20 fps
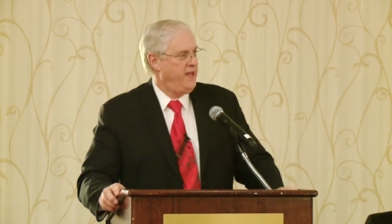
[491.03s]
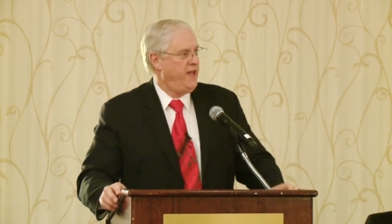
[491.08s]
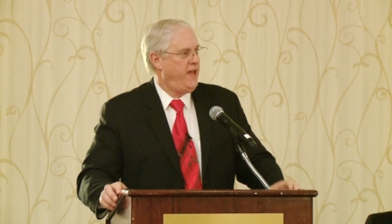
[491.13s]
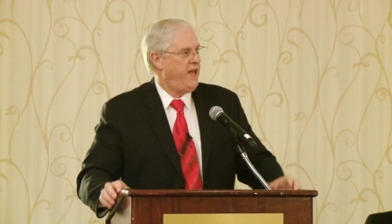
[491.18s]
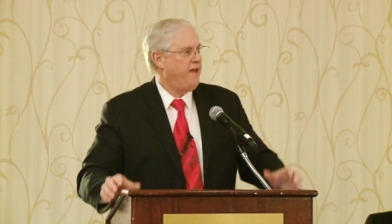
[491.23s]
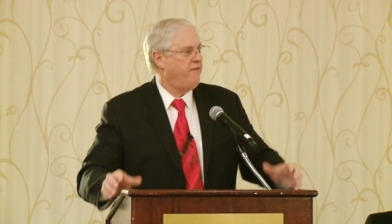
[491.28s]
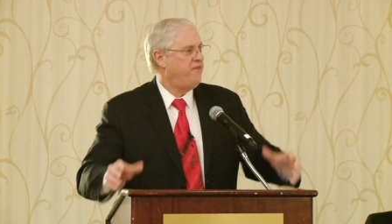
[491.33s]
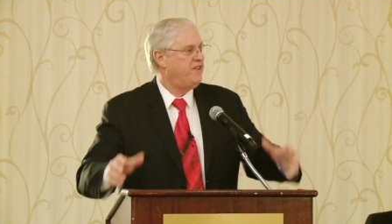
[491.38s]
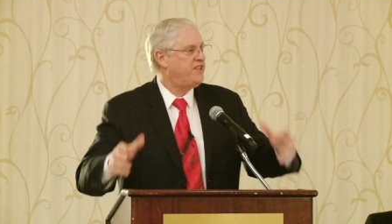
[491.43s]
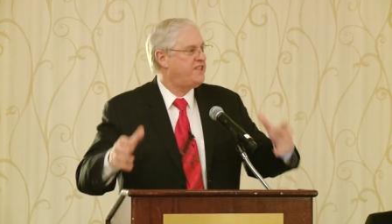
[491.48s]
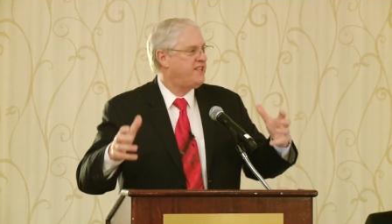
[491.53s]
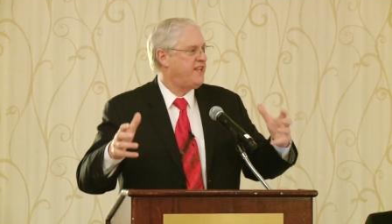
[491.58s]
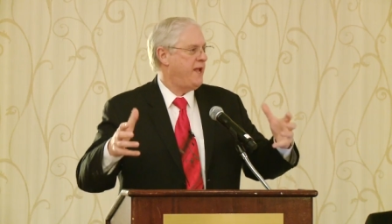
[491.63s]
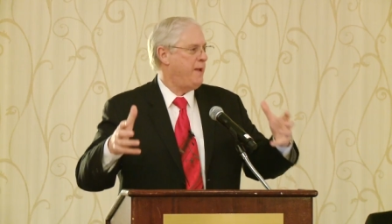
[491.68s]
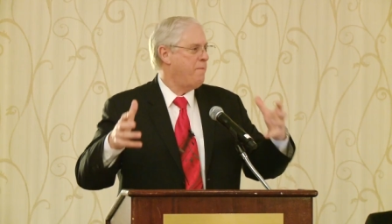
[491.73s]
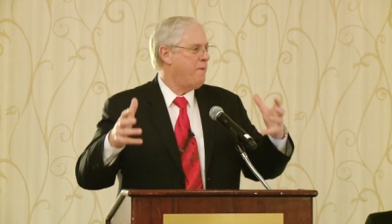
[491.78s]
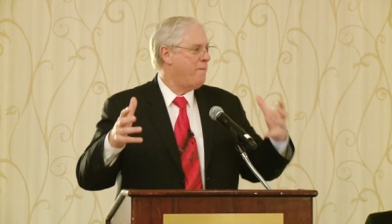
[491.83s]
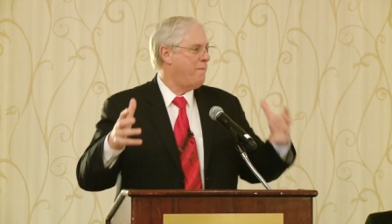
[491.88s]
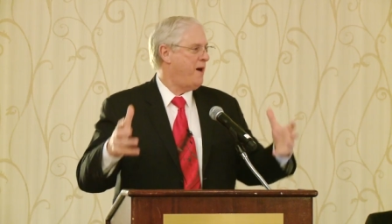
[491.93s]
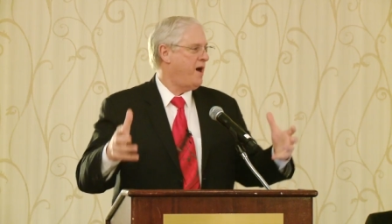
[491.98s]
have the
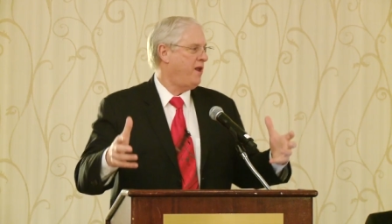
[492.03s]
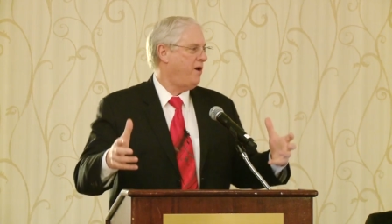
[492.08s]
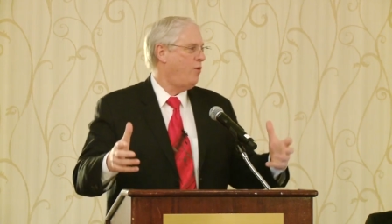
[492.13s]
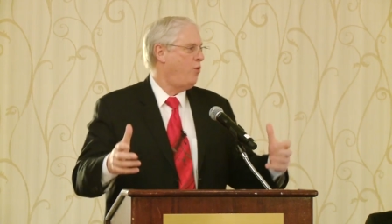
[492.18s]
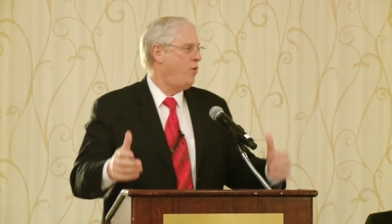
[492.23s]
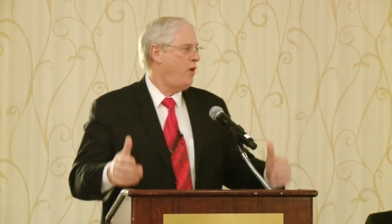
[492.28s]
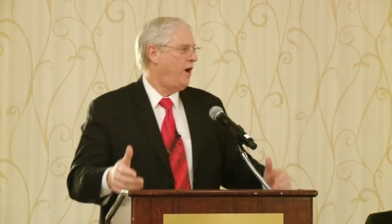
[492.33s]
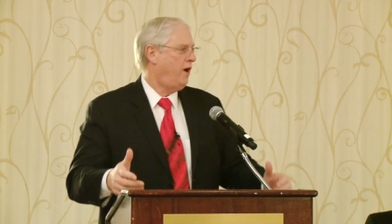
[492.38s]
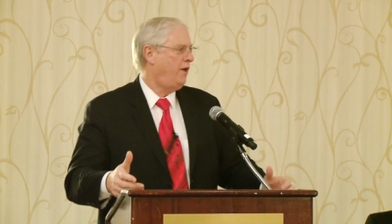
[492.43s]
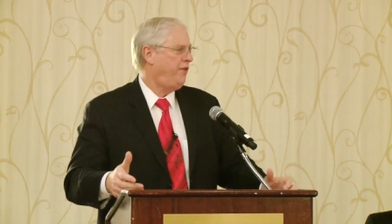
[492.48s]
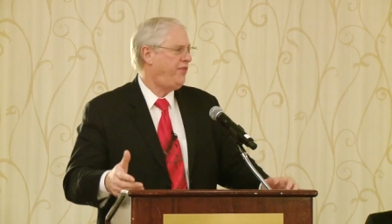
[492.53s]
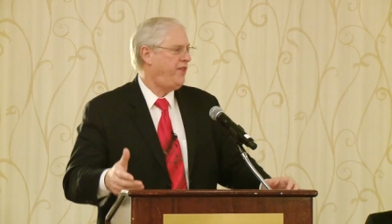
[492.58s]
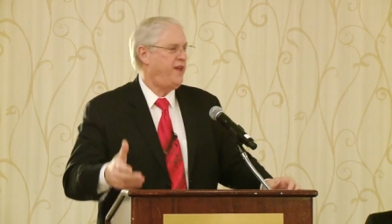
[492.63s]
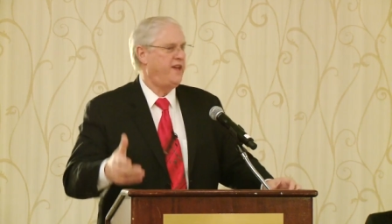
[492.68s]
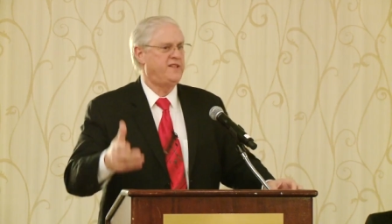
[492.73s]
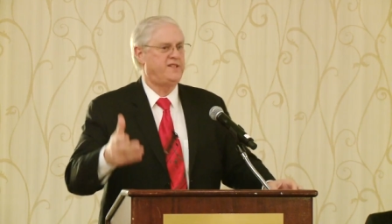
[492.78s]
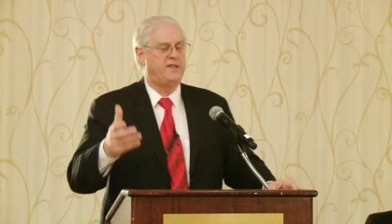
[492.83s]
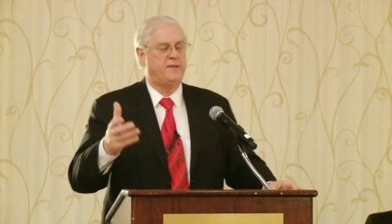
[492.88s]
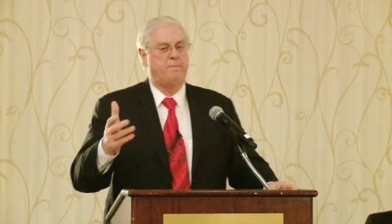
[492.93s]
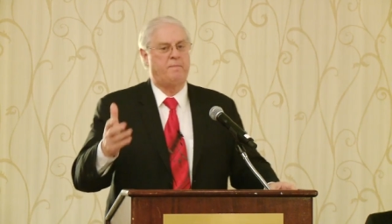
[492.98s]
same amount of wealth
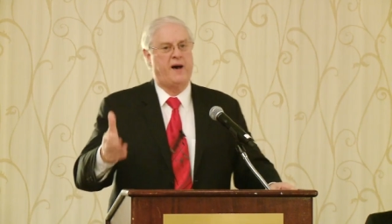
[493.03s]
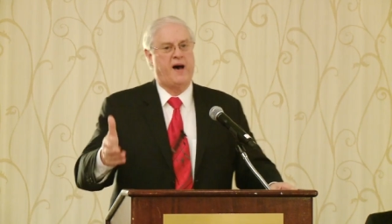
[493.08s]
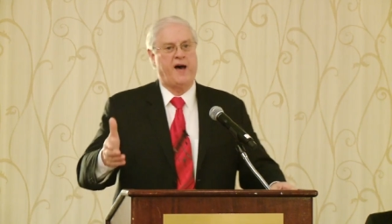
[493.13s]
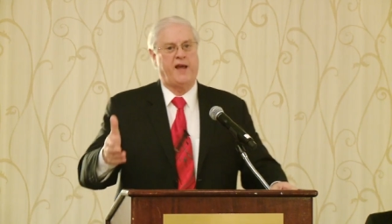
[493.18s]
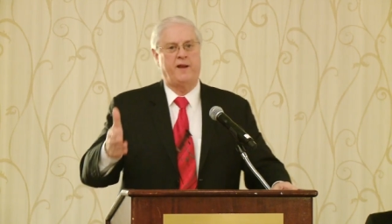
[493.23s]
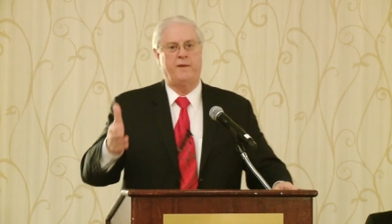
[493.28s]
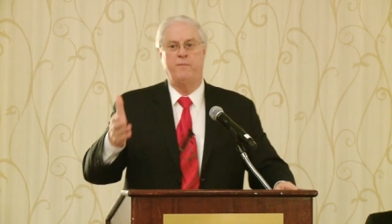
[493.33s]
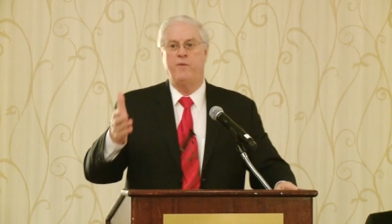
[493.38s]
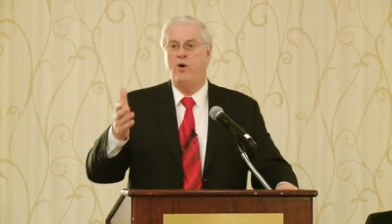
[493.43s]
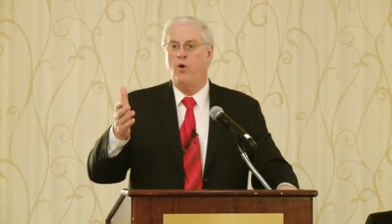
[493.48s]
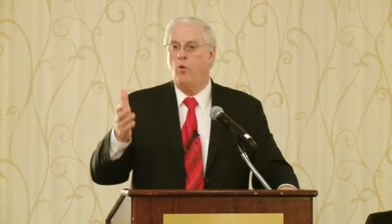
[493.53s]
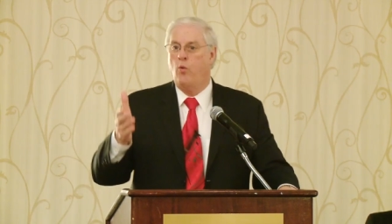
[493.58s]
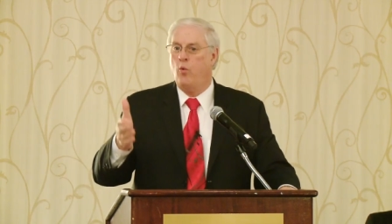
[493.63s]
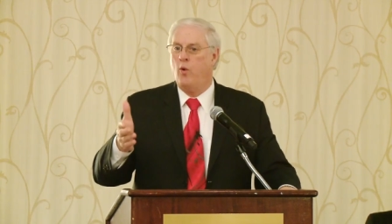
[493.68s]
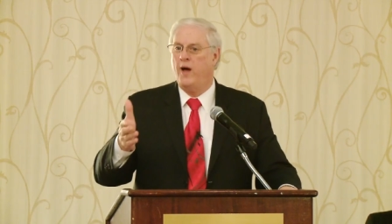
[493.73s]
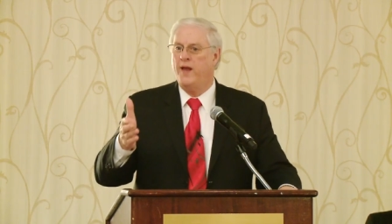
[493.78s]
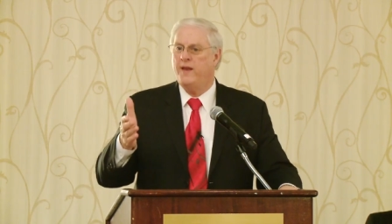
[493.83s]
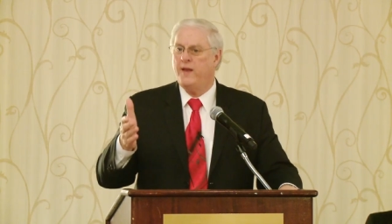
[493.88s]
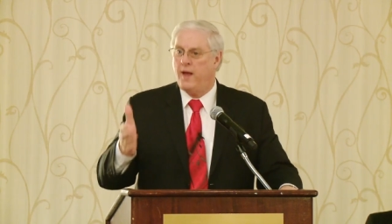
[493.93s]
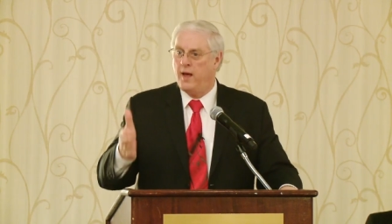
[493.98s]
as the bottom
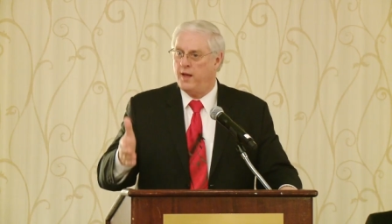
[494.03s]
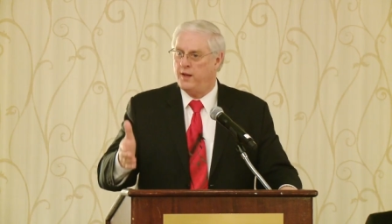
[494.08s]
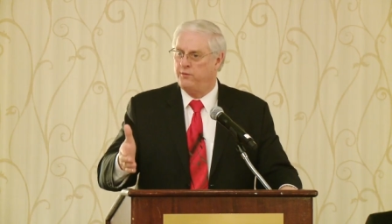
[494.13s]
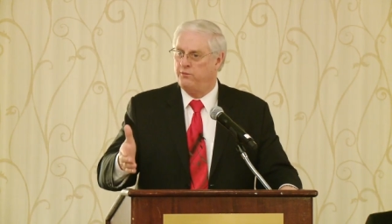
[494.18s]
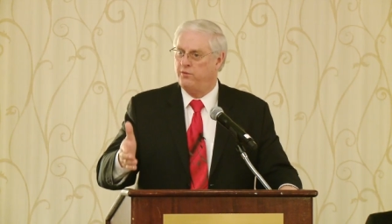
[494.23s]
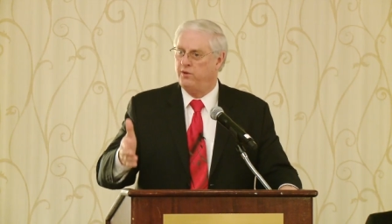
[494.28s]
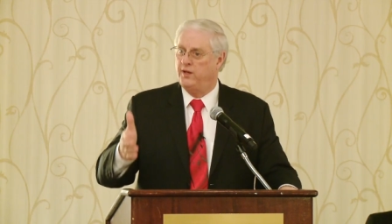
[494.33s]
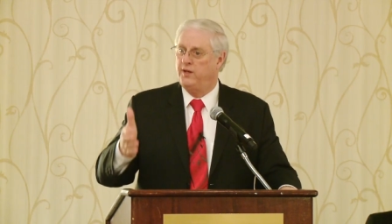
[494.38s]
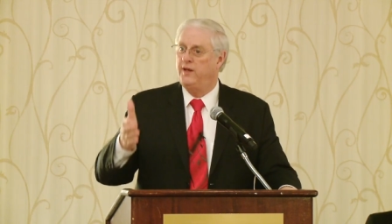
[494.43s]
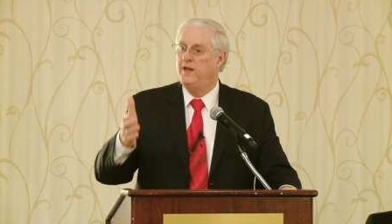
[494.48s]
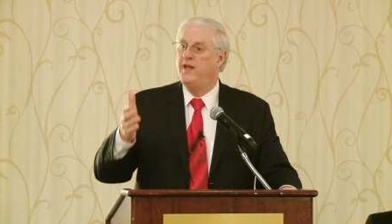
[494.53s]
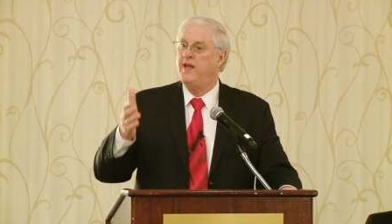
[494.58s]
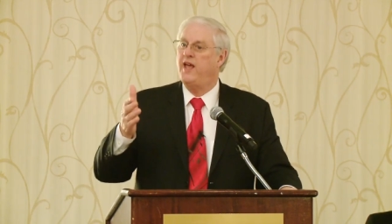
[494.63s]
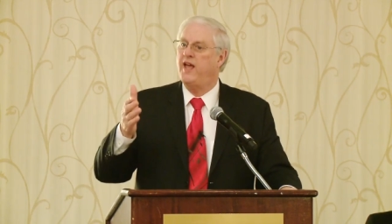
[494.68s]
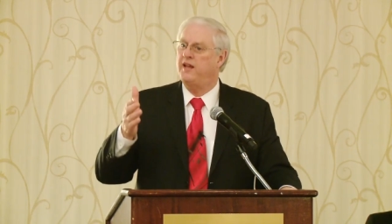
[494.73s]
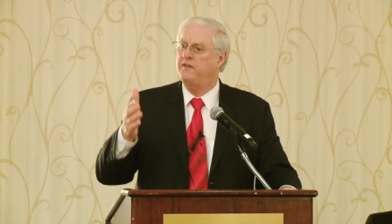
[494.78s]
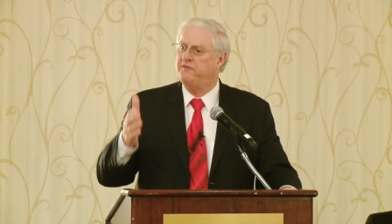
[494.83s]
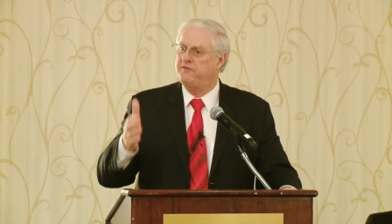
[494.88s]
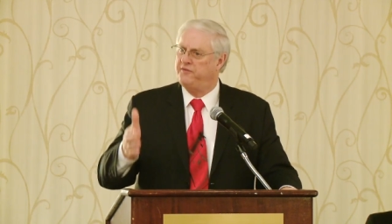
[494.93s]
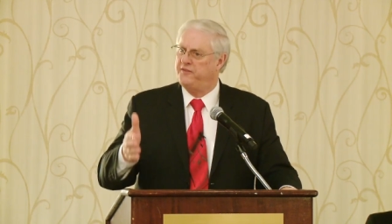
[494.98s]

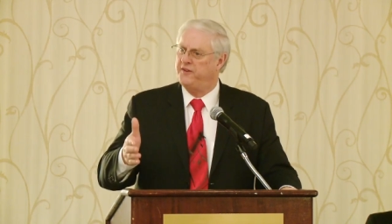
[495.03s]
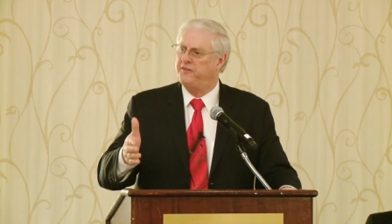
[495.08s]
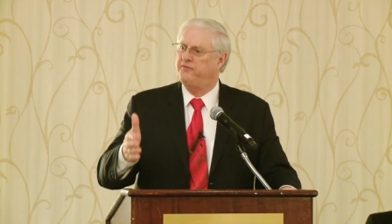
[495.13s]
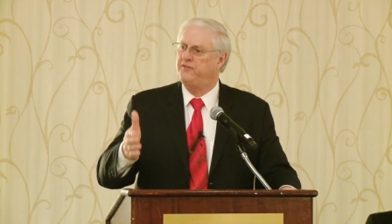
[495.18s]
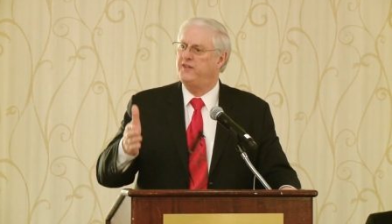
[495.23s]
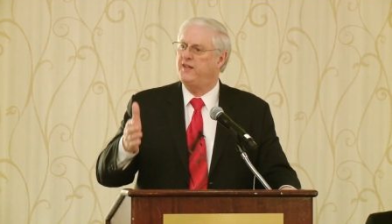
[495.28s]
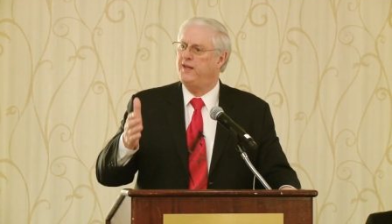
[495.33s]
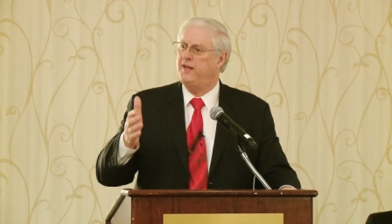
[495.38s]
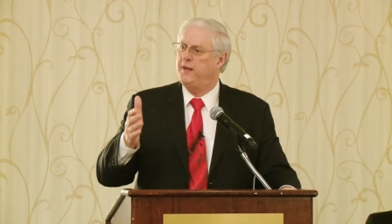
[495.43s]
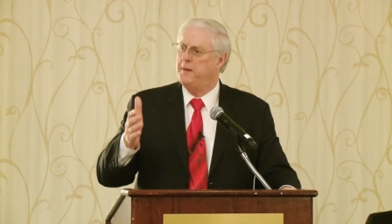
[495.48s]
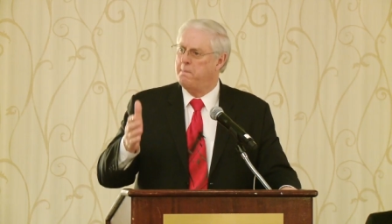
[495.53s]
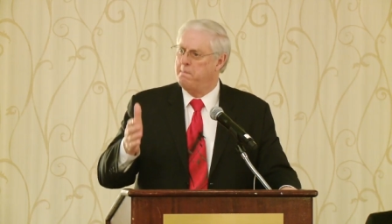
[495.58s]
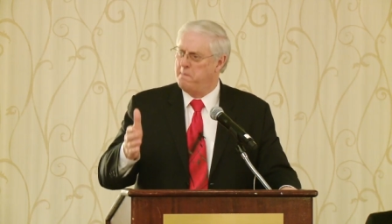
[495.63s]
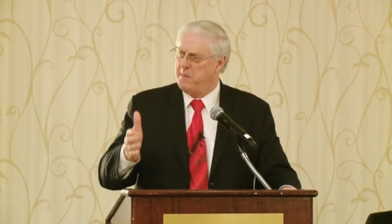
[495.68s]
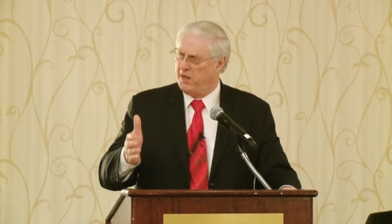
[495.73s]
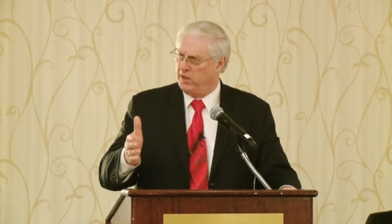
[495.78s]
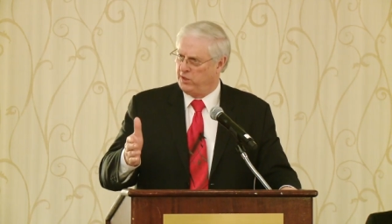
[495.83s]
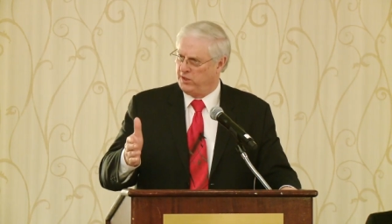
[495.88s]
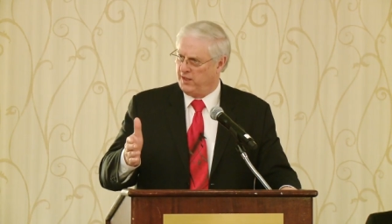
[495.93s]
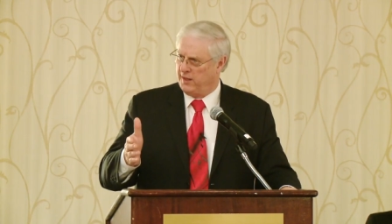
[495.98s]
150
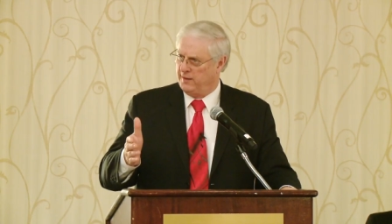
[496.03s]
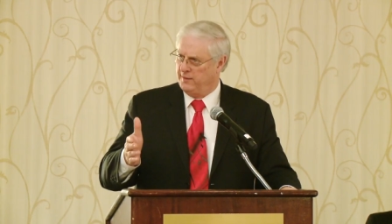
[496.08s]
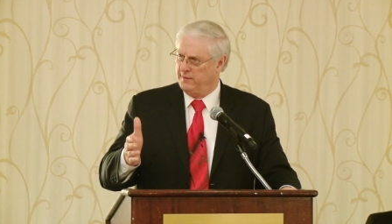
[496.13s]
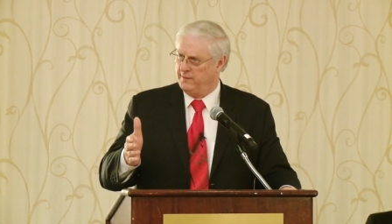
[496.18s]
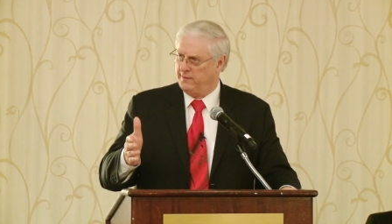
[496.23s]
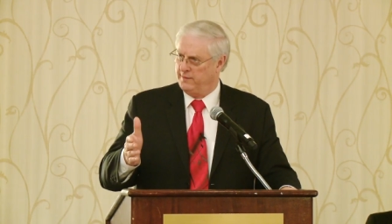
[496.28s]
million.